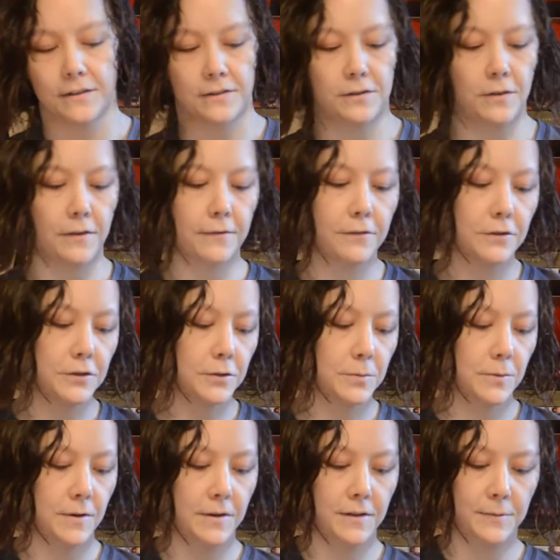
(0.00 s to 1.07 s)
So the first
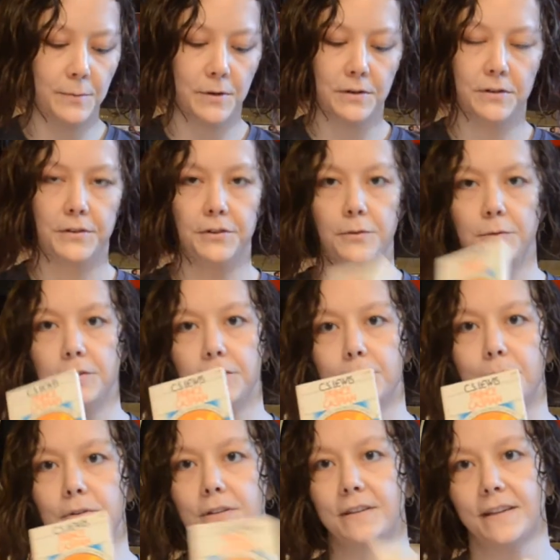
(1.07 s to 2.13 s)
one is part 2, which is
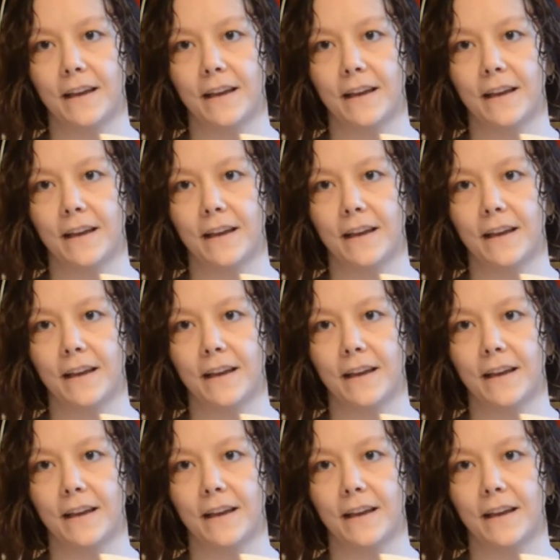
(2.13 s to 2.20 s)
Prince